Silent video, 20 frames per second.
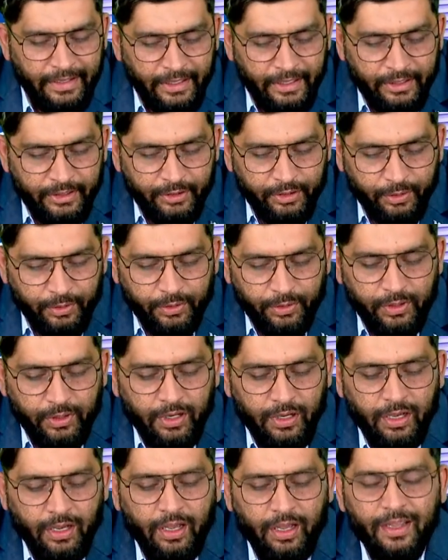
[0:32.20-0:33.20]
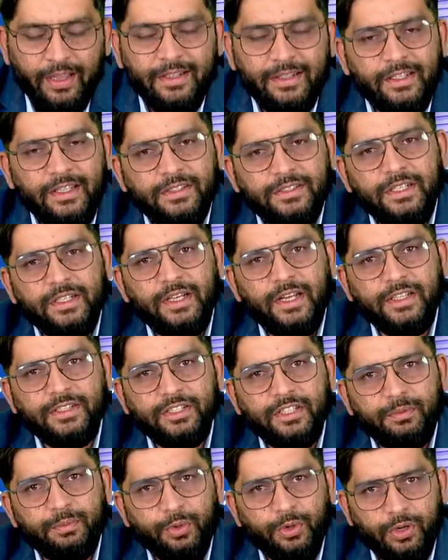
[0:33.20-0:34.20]
So in this
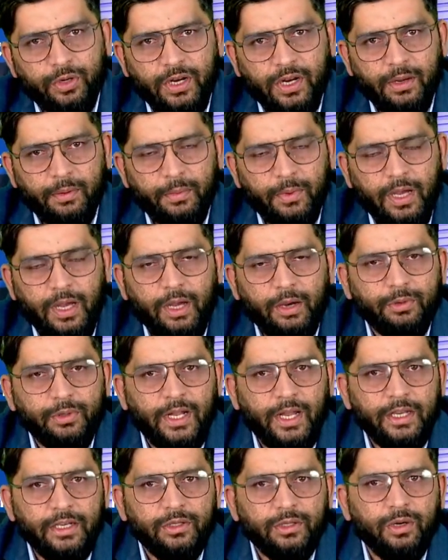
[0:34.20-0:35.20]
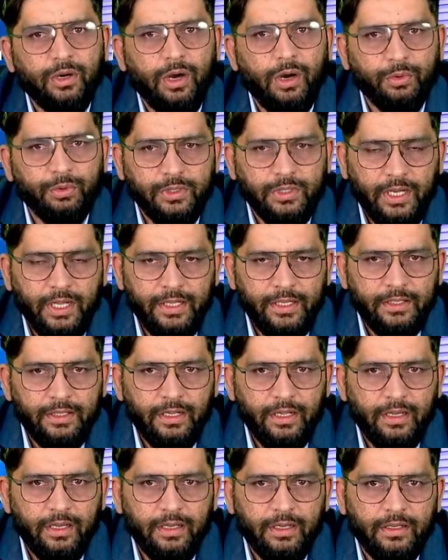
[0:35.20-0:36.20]
induction program I would like to outline
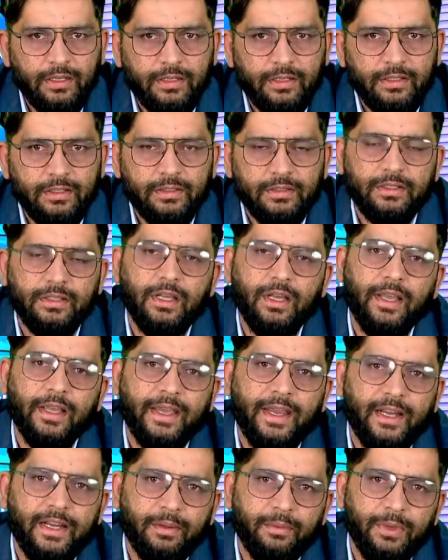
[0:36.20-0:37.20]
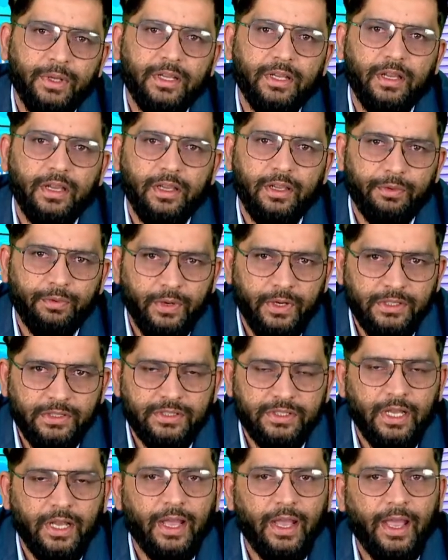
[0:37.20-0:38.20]
the academic events
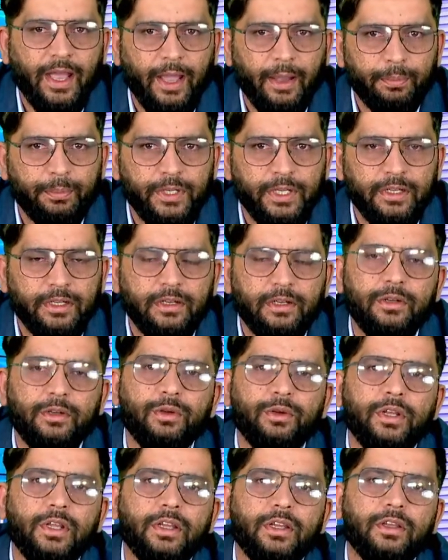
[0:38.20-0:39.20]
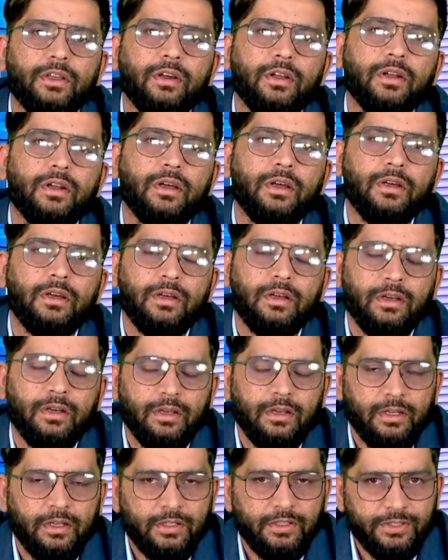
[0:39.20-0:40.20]
happening during your
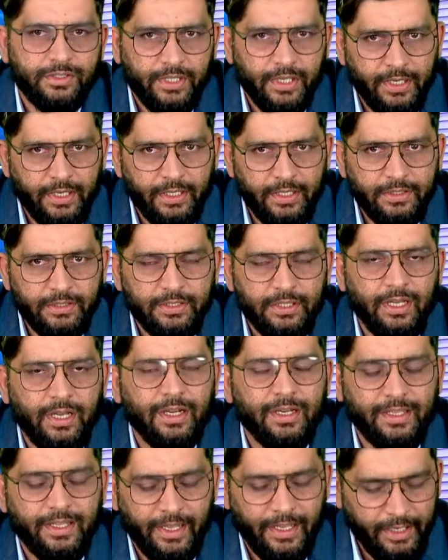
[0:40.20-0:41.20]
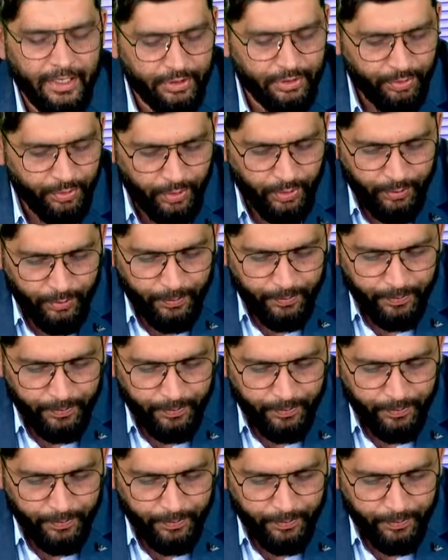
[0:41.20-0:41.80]
studies at KSYU.